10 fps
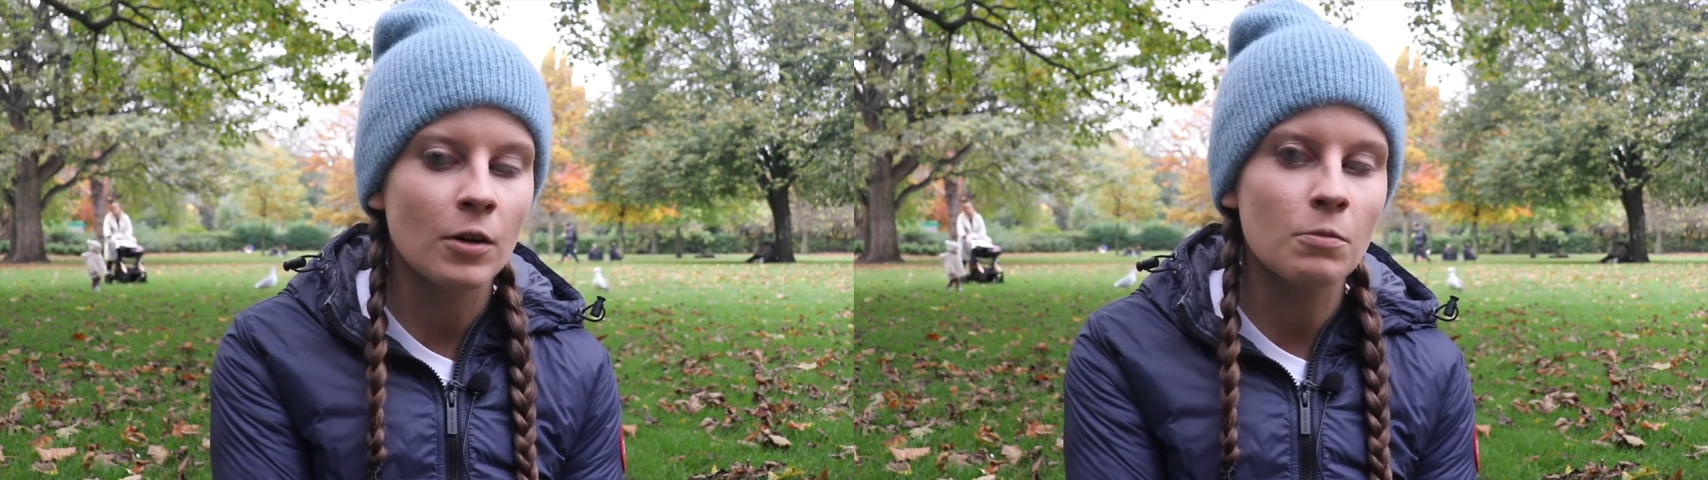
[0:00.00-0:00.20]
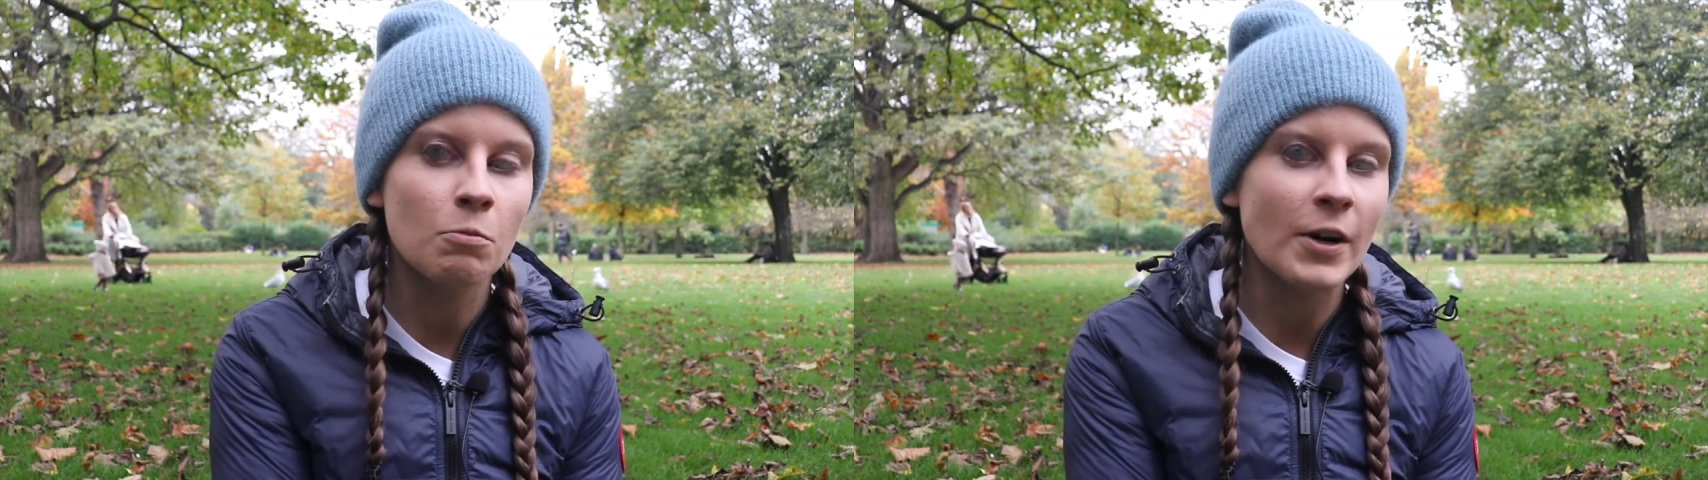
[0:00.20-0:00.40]

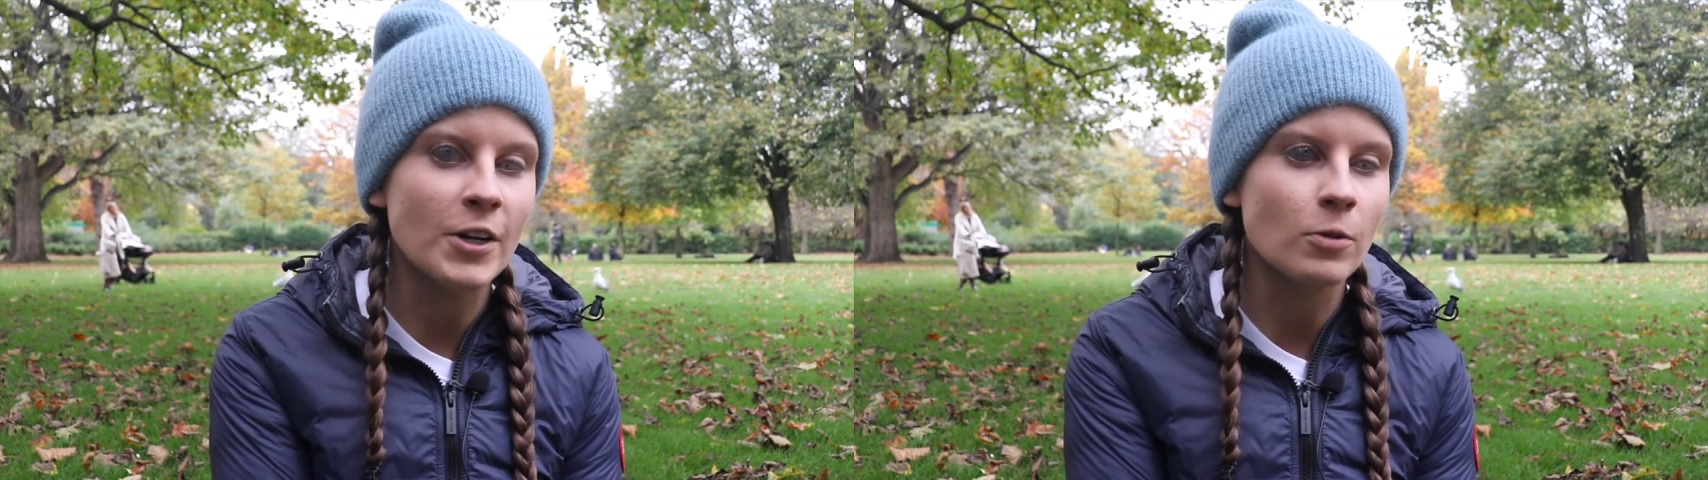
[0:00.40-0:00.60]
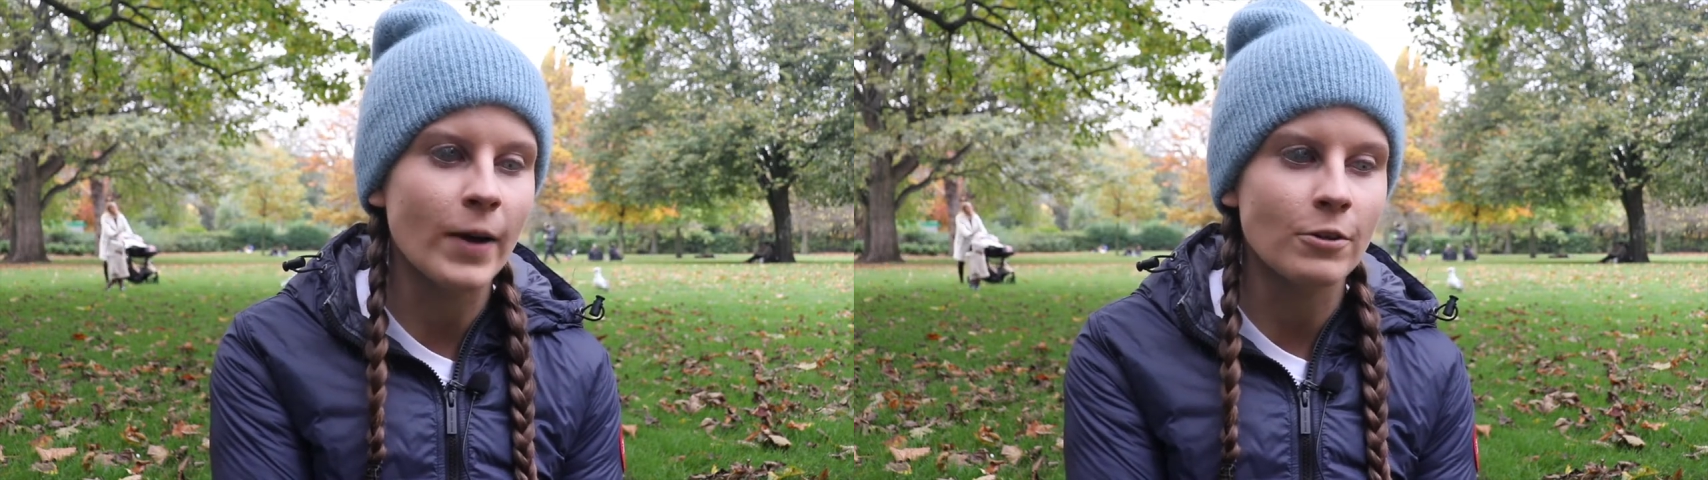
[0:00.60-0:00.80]
When
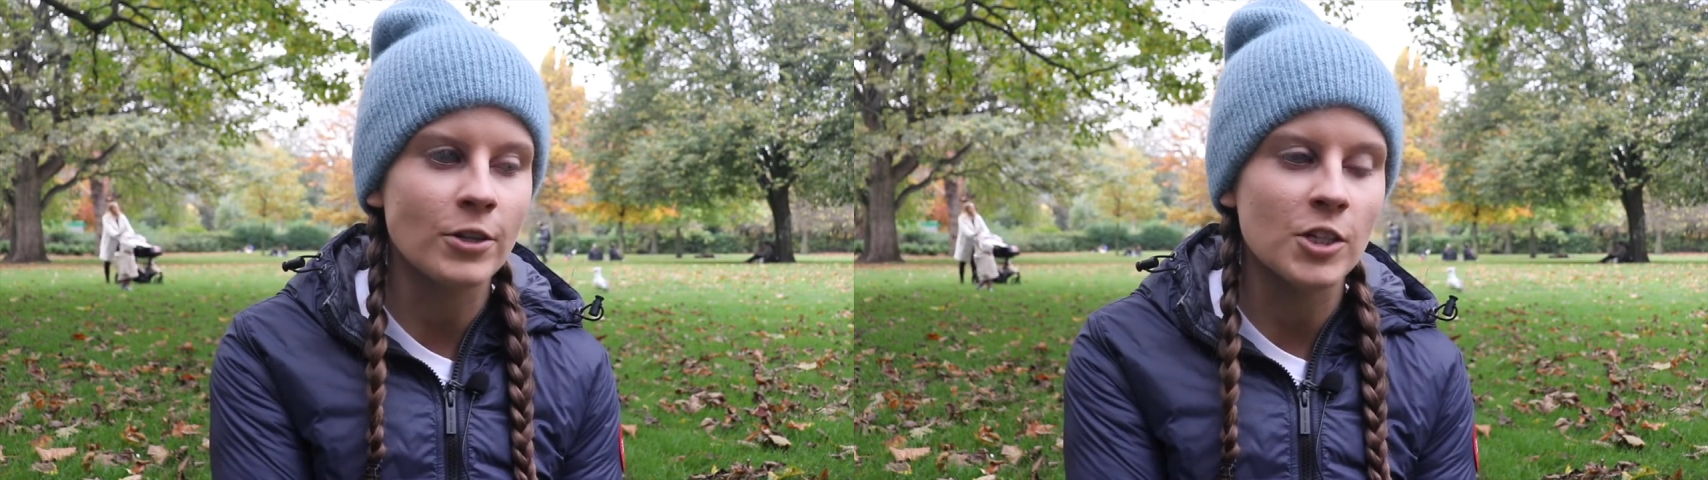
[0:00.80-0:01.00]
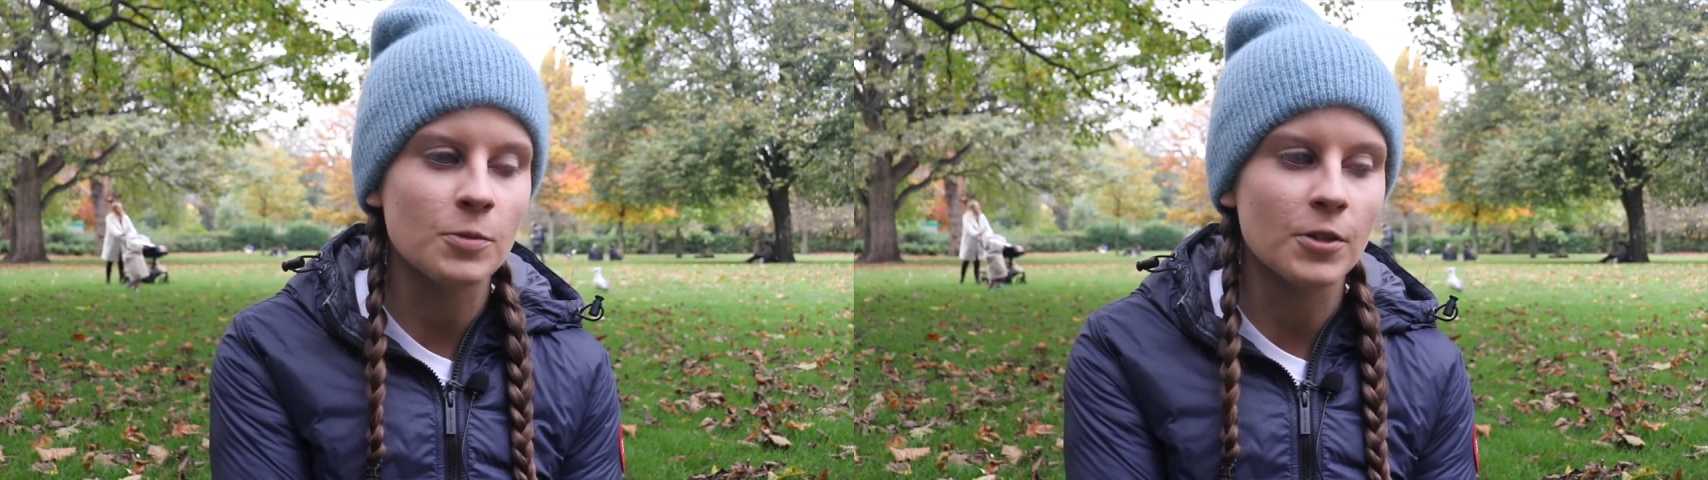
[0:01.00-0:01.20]
you're around
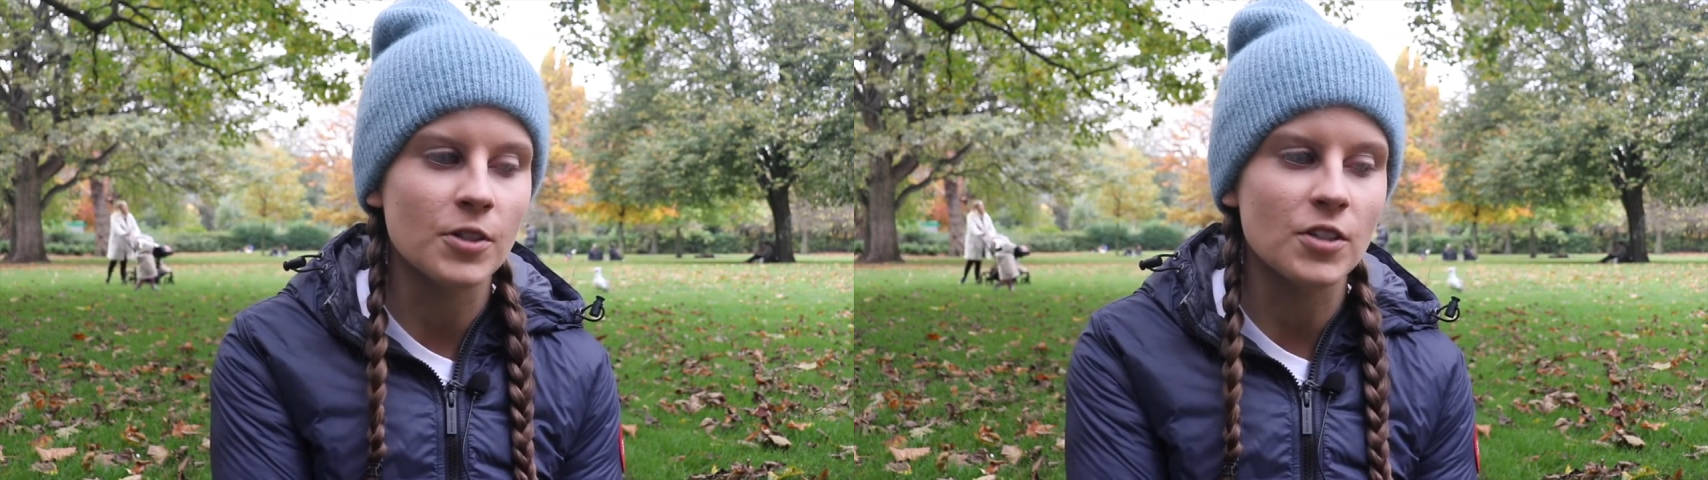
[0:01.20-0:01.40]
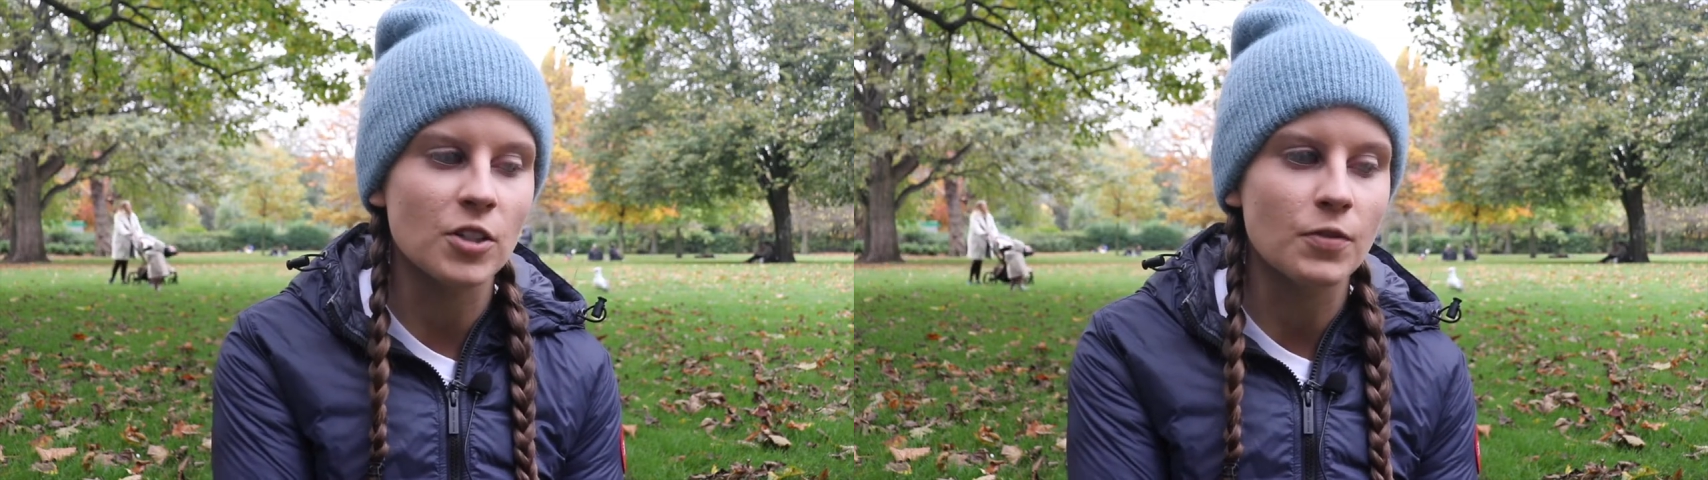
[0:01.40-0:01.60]

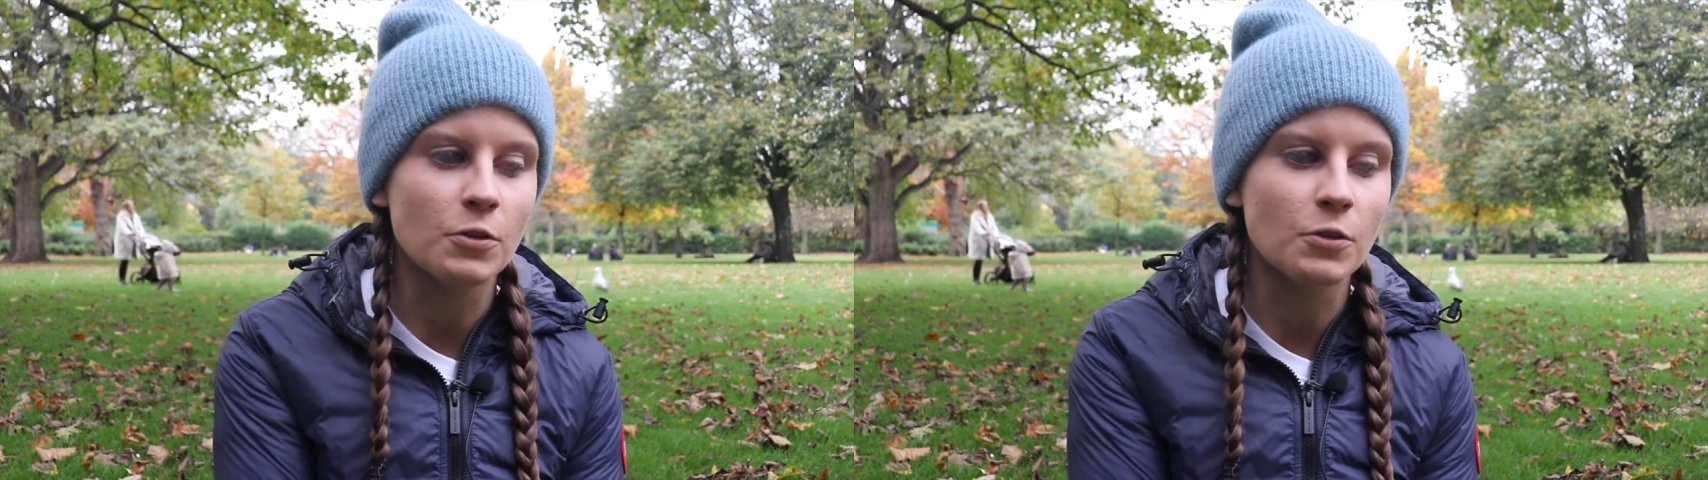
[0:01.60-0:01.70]
hospitals and stuff,